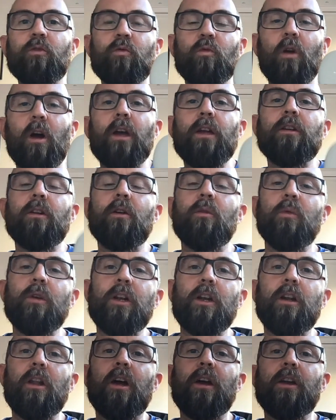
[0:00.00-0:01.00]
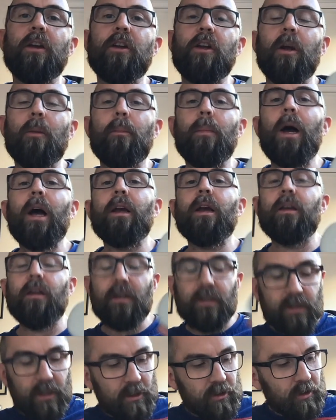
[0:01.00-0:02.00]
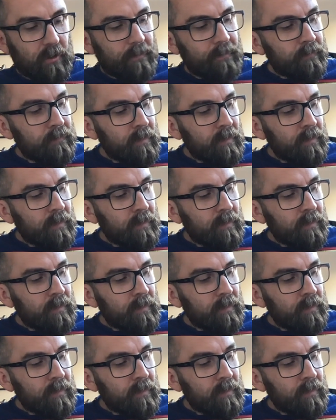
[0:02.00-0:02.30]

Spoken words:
right, or when you're lying on your back, etc.